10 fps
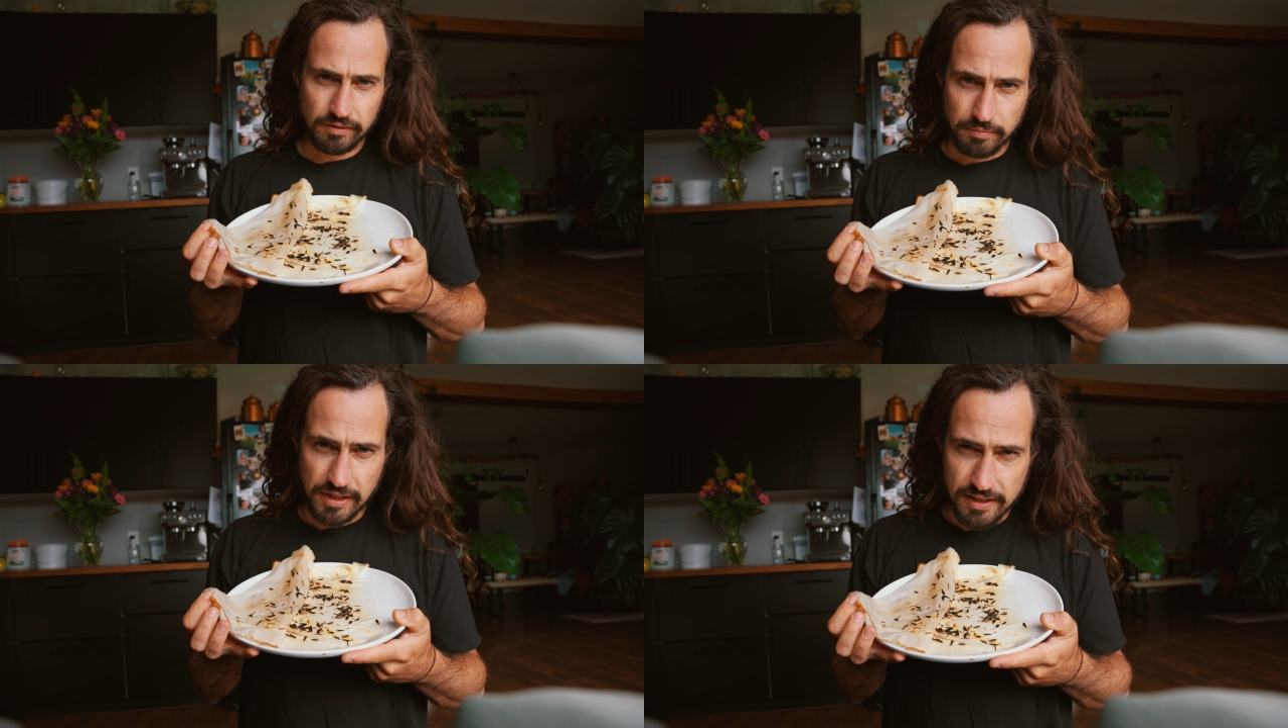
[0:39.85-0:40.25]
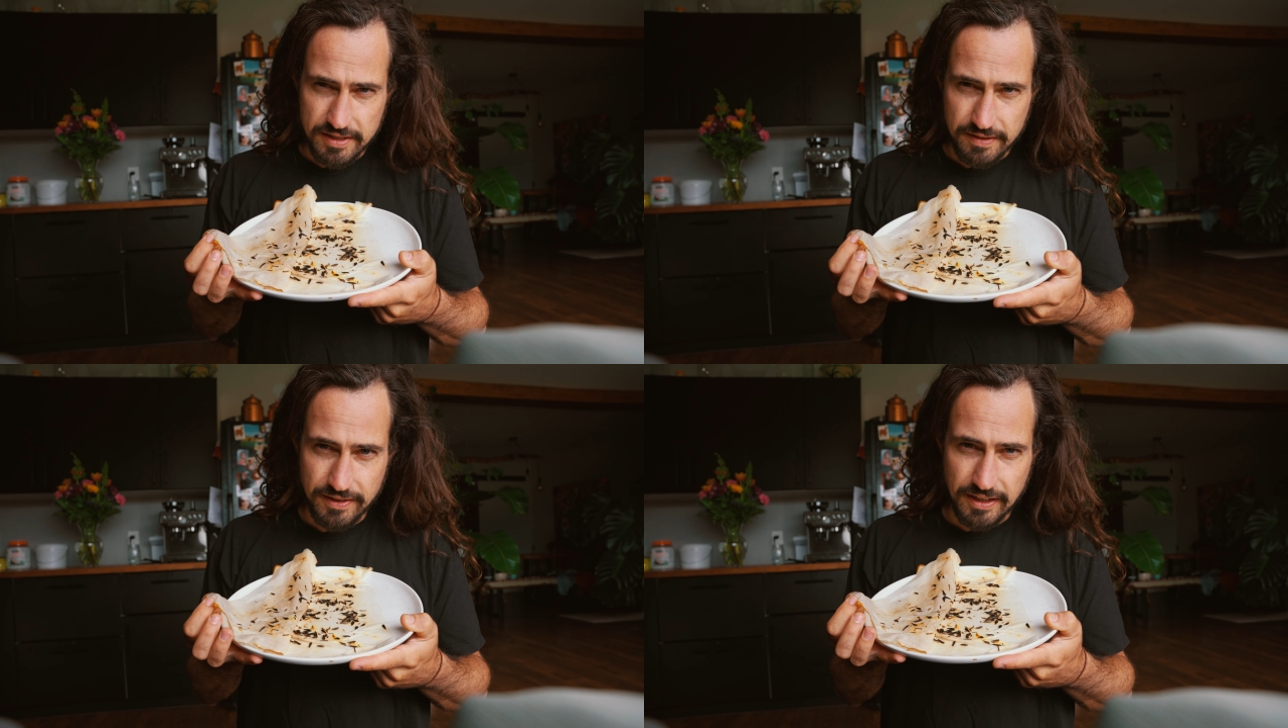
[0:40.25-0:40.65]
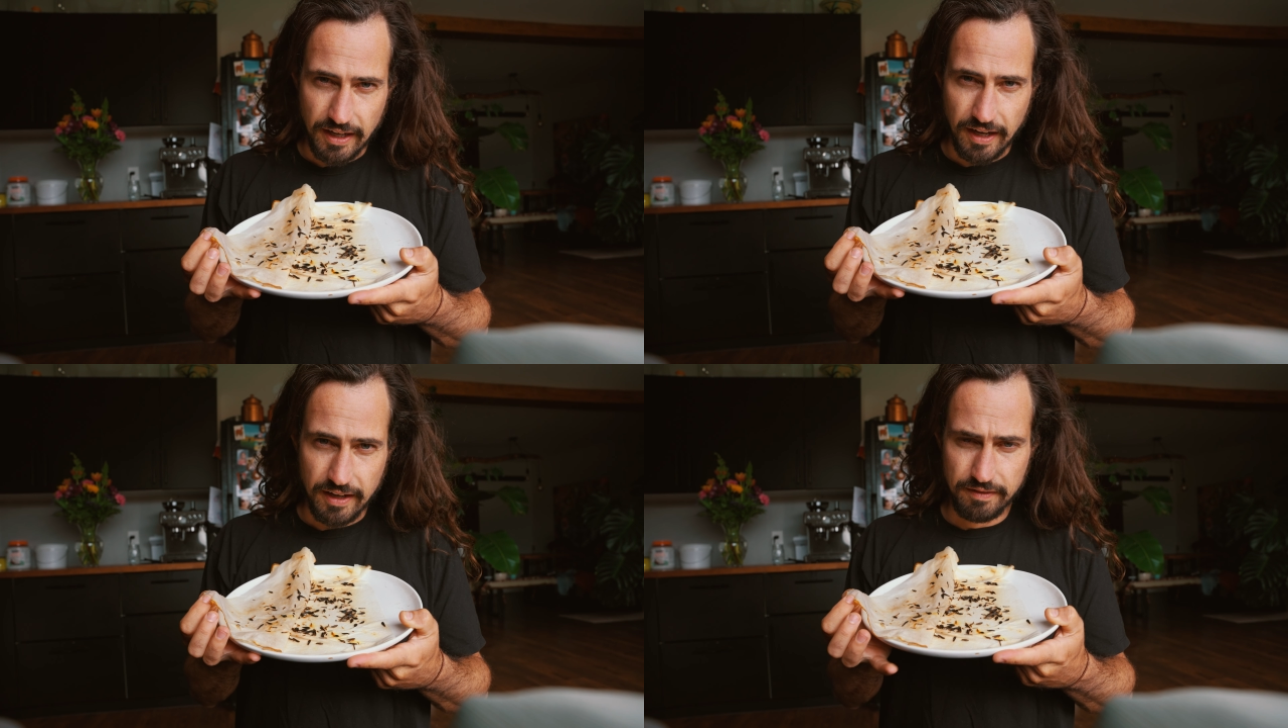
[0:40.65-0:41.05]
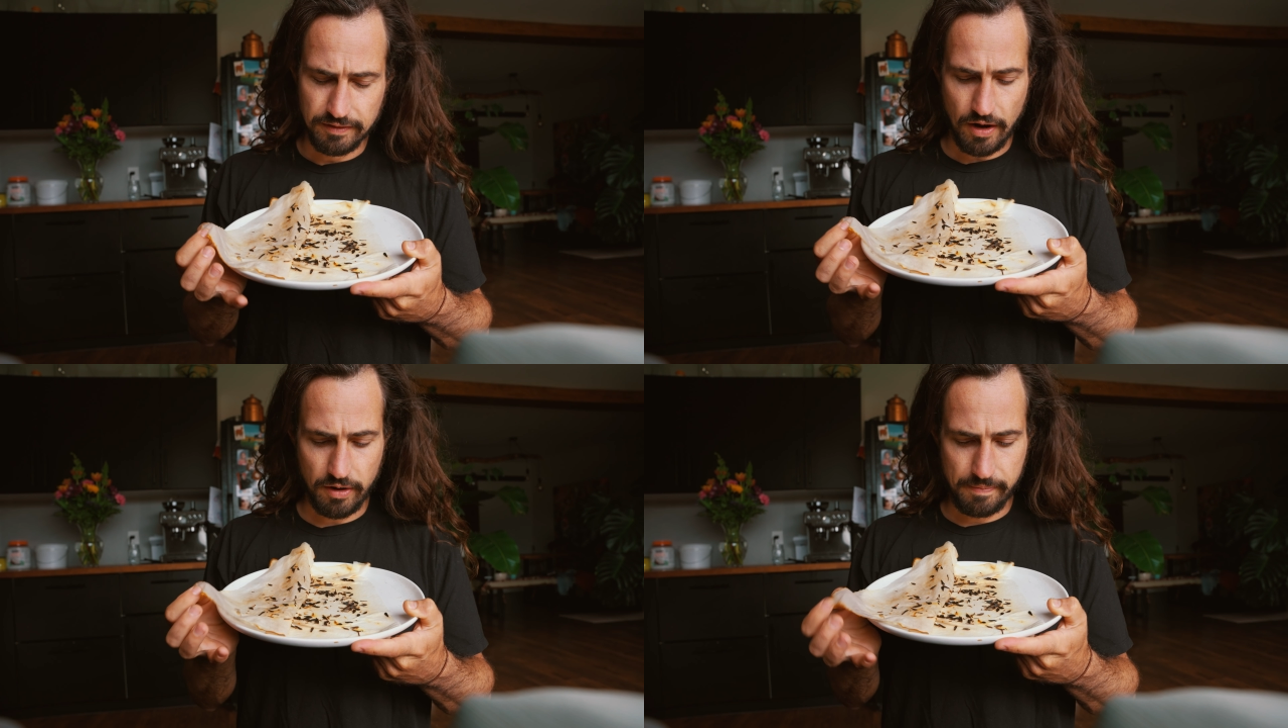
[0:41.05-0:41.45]
because of the
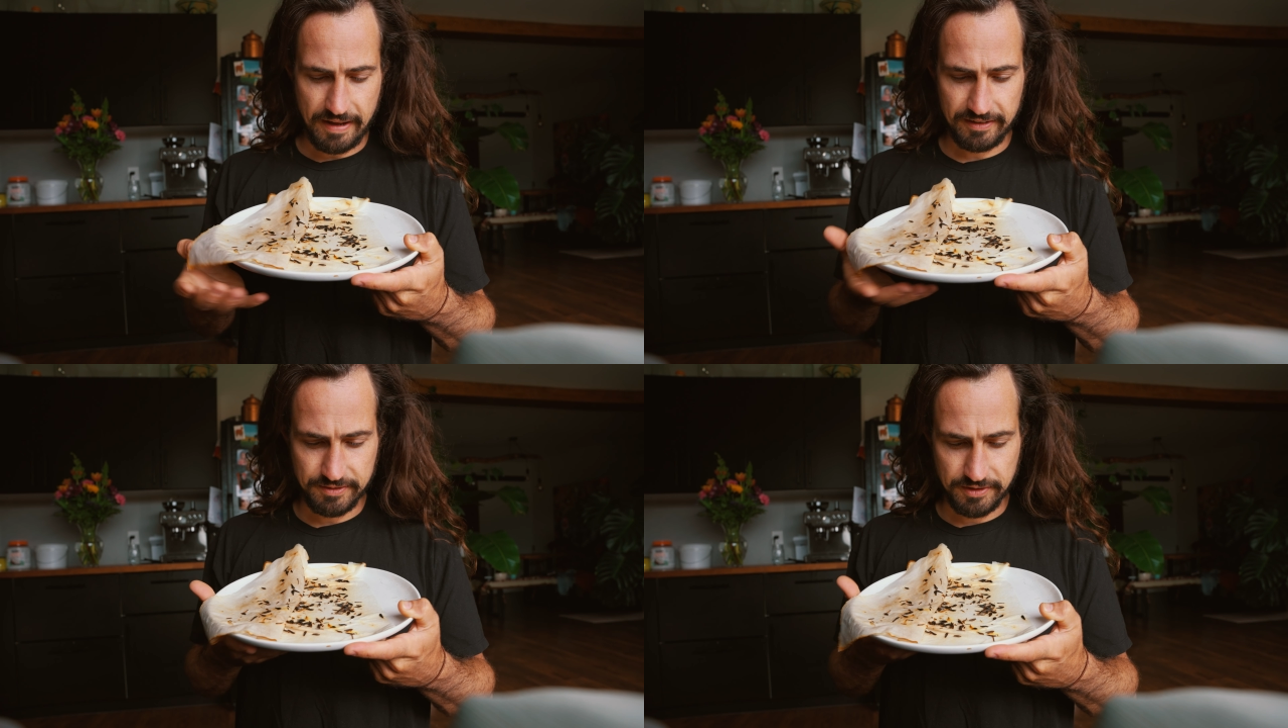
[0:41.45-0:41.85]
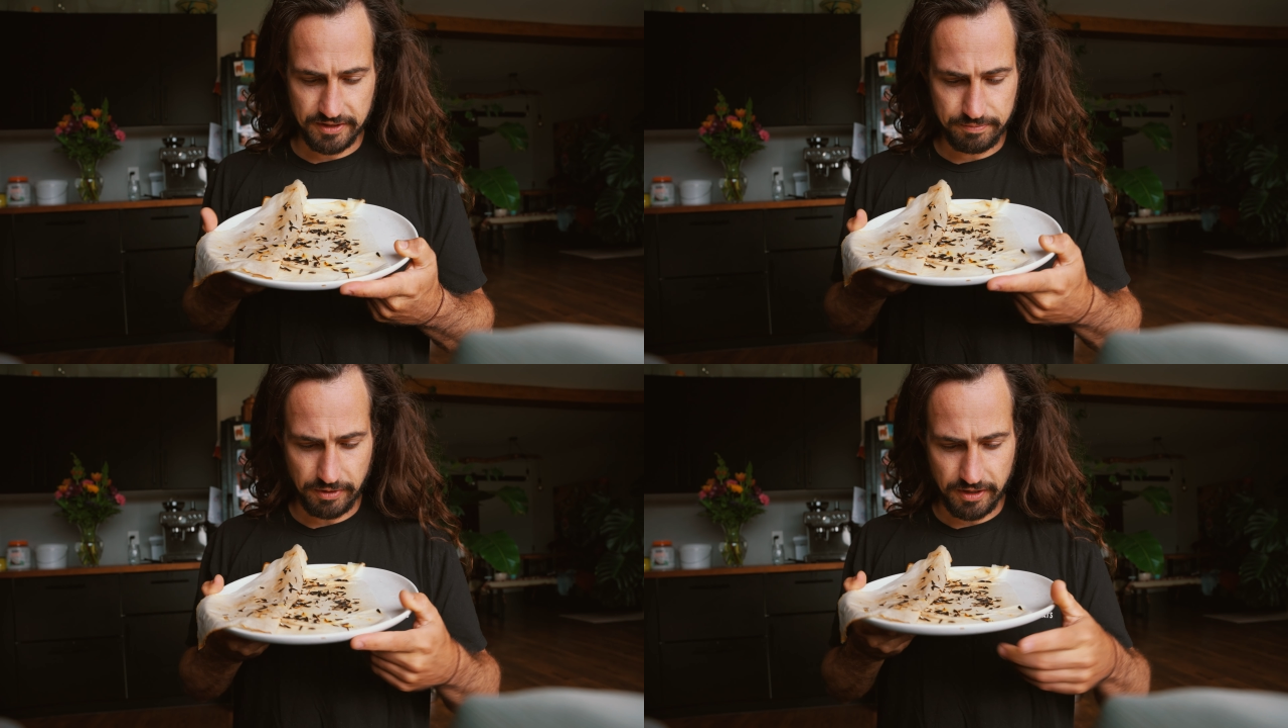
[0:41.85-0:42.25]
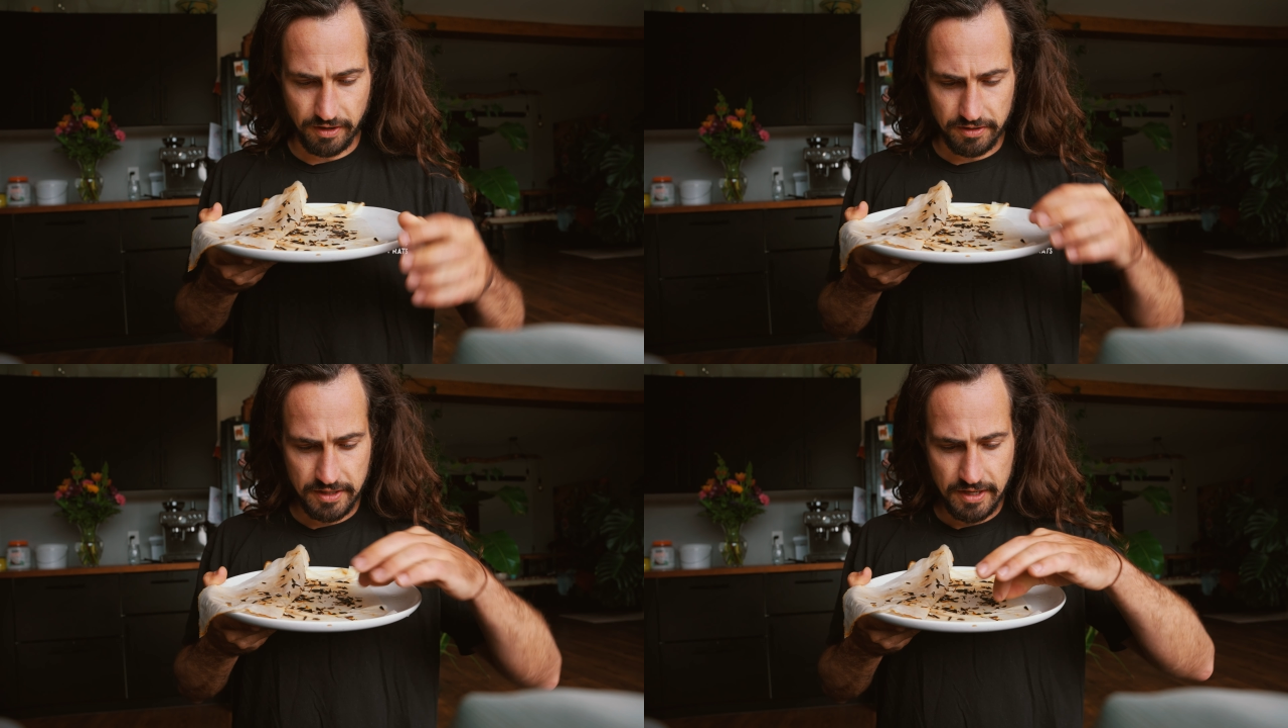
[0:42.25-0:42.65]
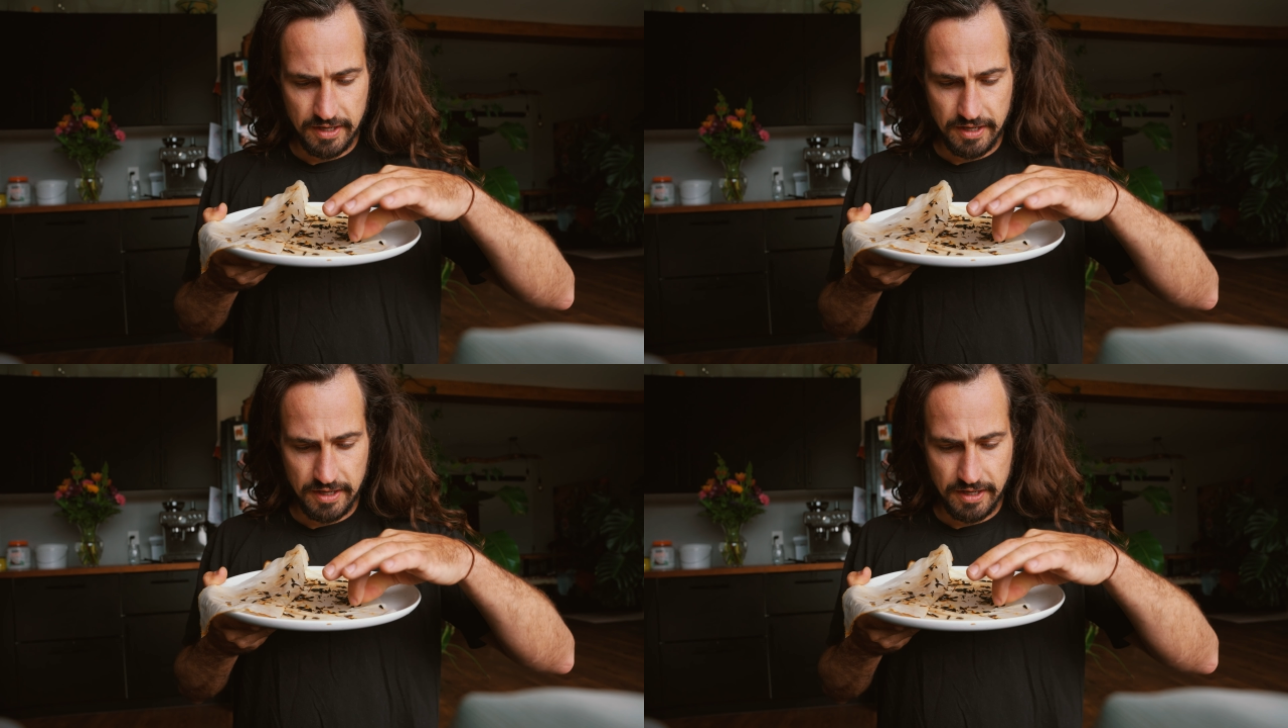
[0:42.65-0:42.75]
flower petals, which is pretty gross.